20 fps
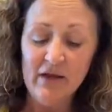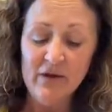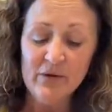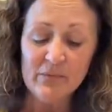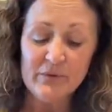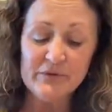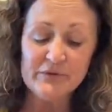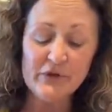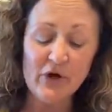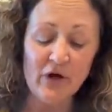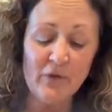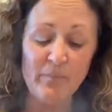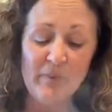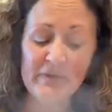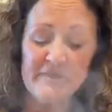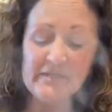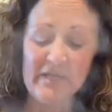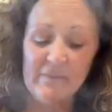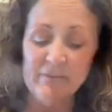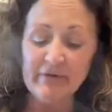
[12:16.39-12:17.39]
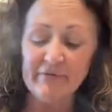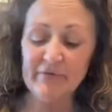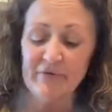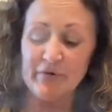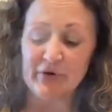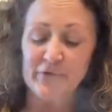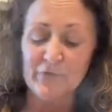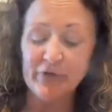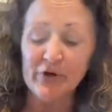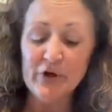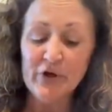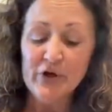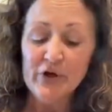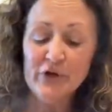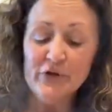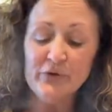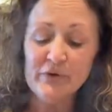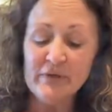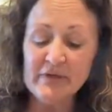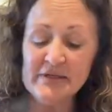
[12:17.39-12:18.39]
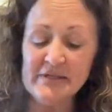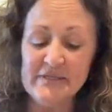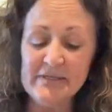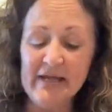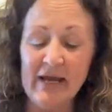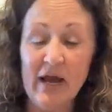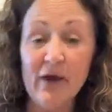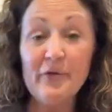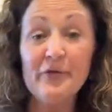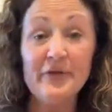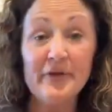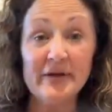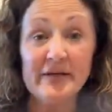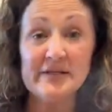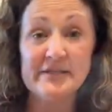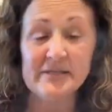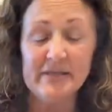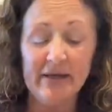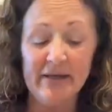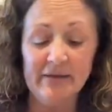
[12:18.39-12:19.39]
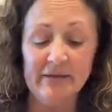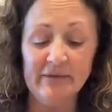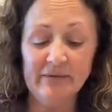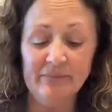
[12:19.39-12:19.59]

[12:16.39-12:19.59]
With dark balsamic vinegar, you can see how thick it's getting.